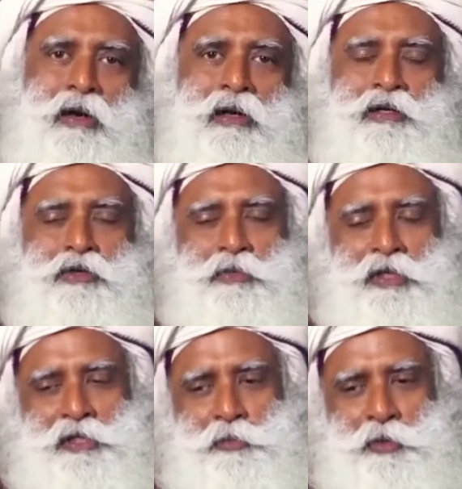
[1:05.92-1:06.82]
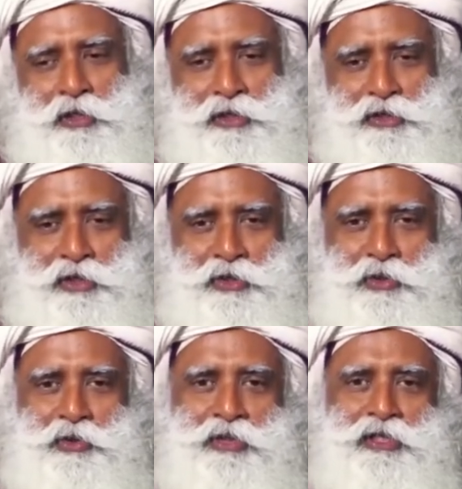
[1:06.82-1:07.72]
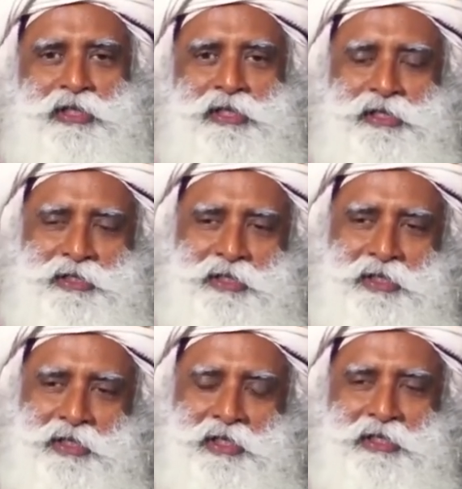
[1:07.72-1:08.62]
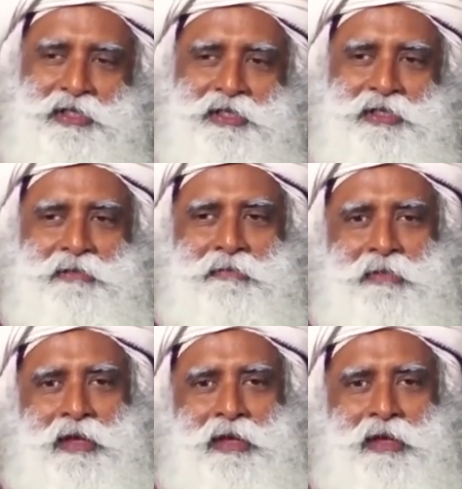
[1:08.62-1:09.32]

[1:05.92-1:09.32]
All human experience is rooted in these three things.